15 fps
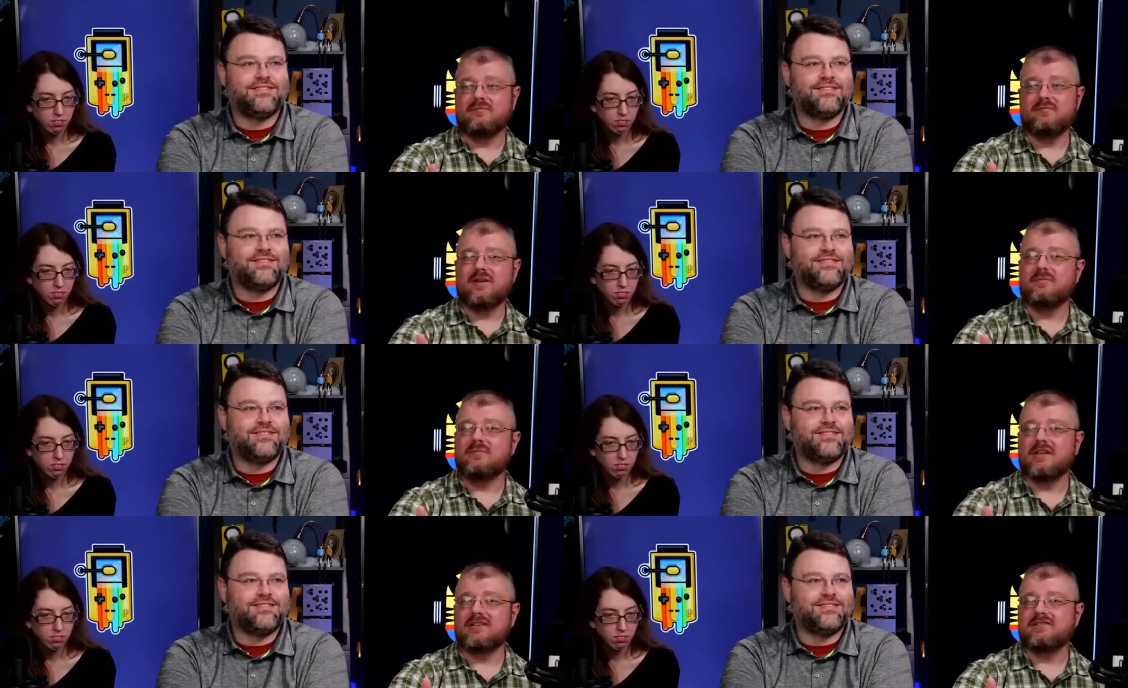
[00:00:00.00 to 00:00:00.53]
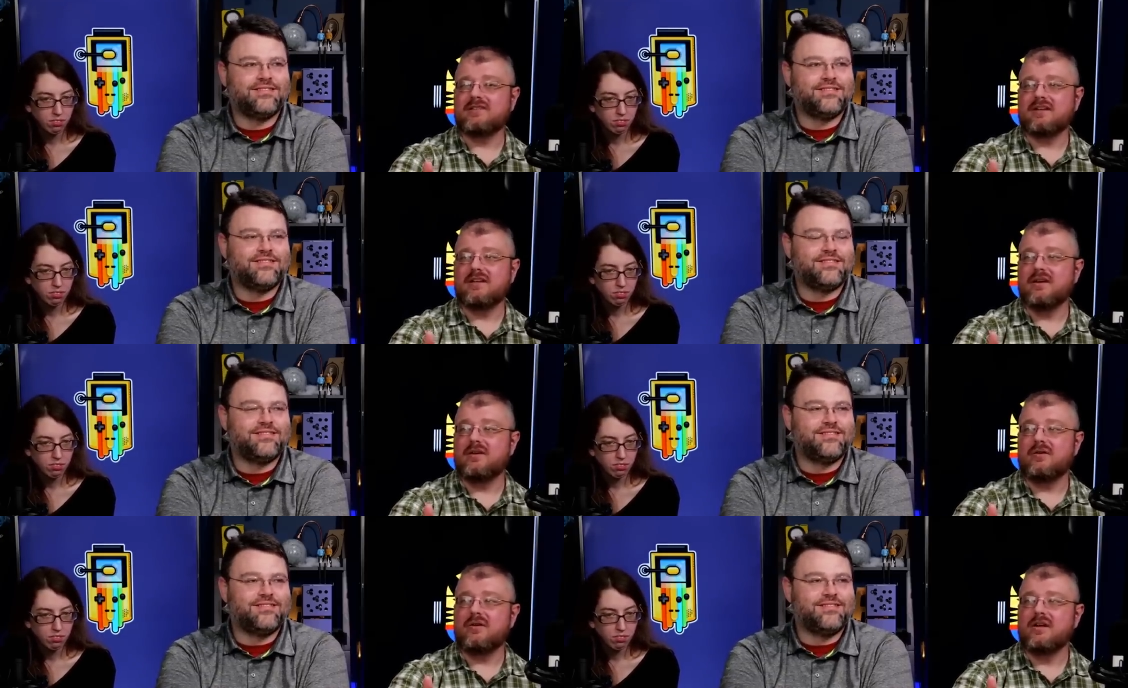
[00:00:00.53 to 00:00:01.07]
Speaker 1: give me a place to
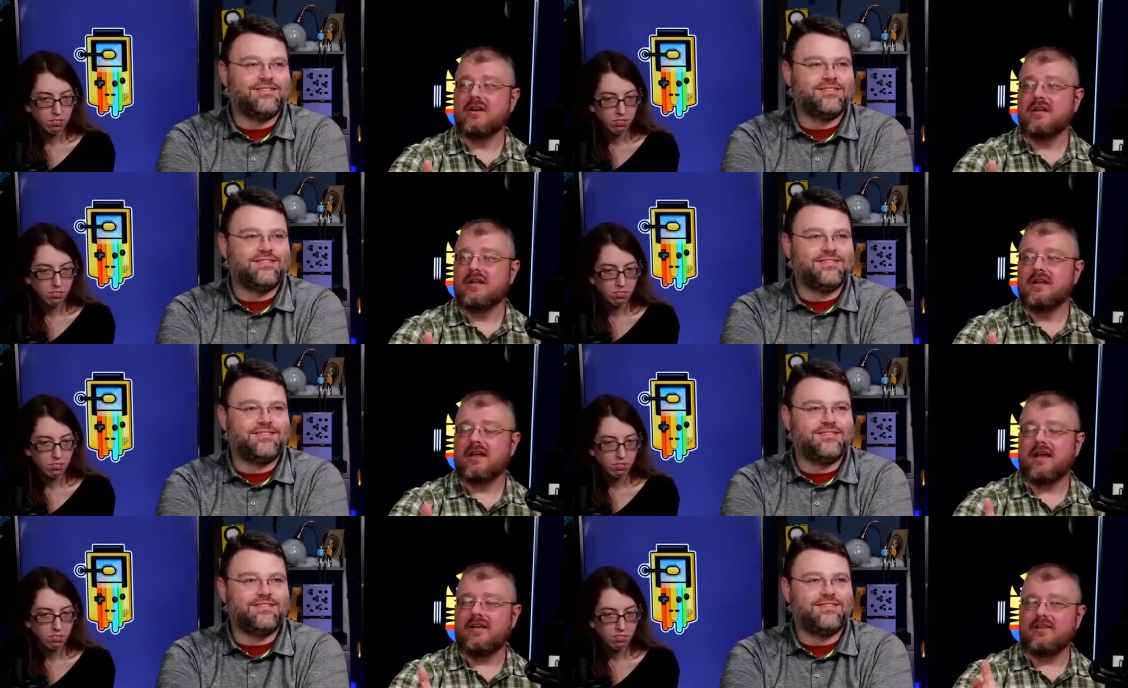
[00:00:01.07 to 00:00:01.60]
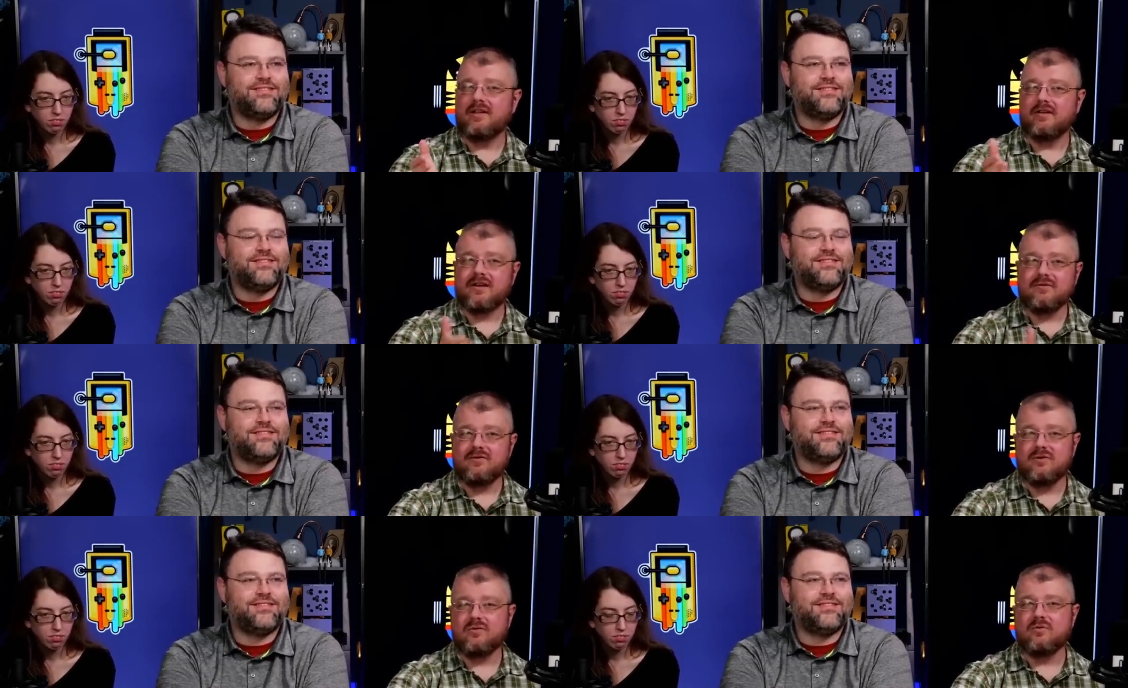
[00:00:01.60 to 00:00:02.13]
go. And
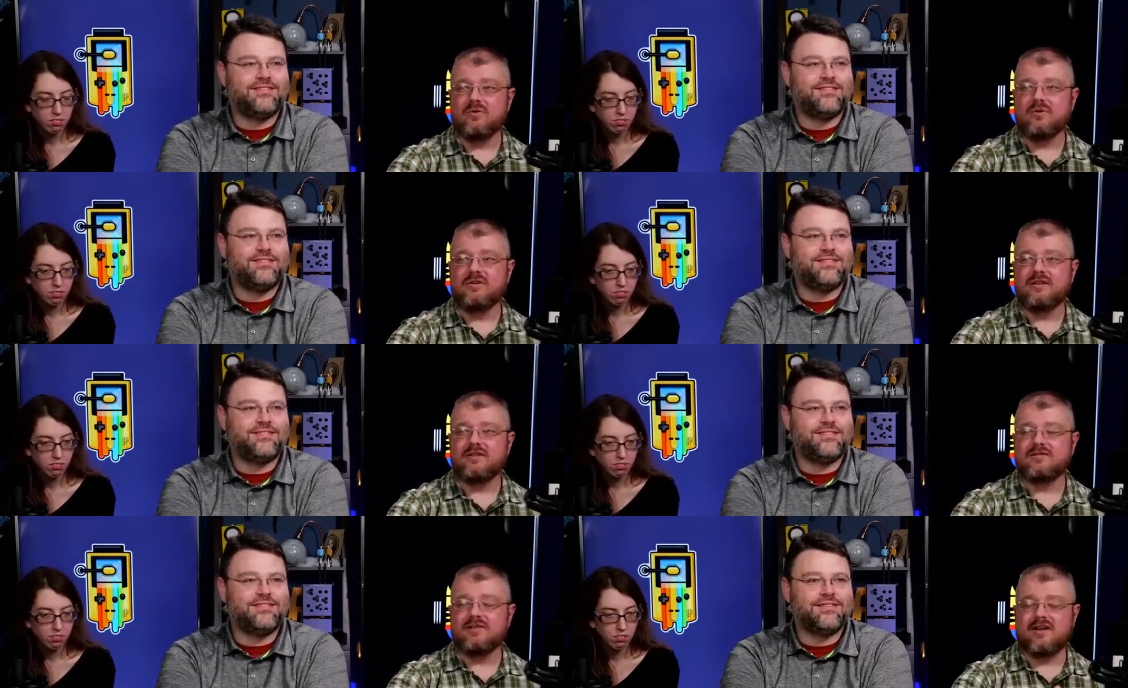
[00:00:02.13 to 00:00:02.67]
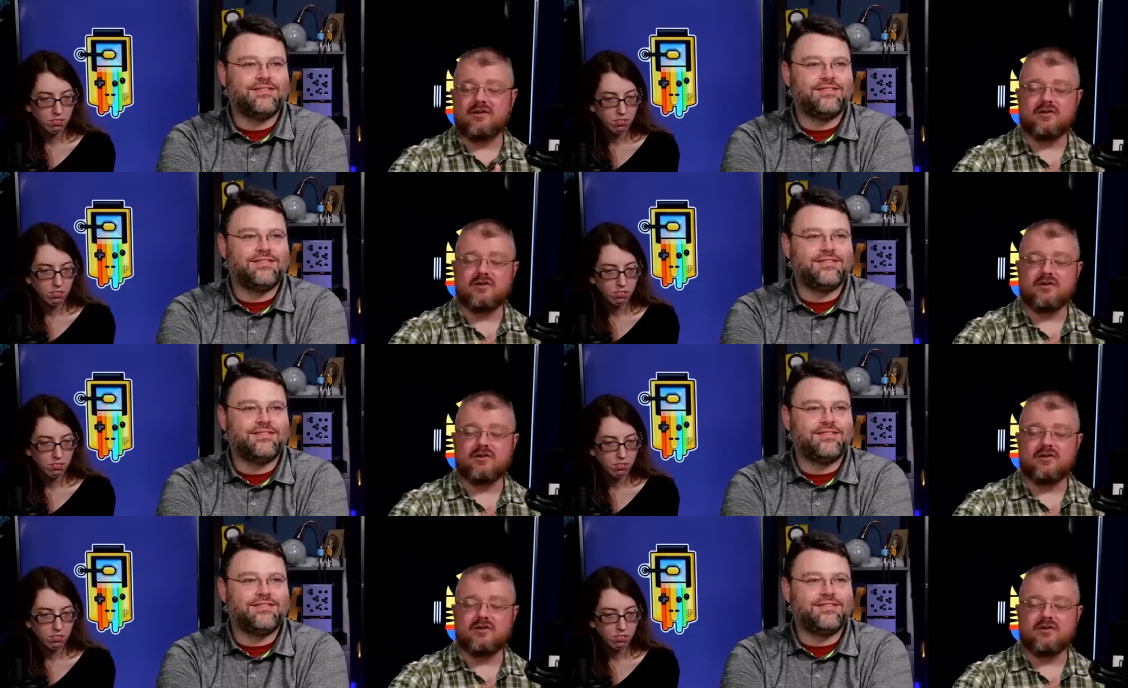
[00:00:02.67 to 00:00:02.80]
they'll give you coordinates,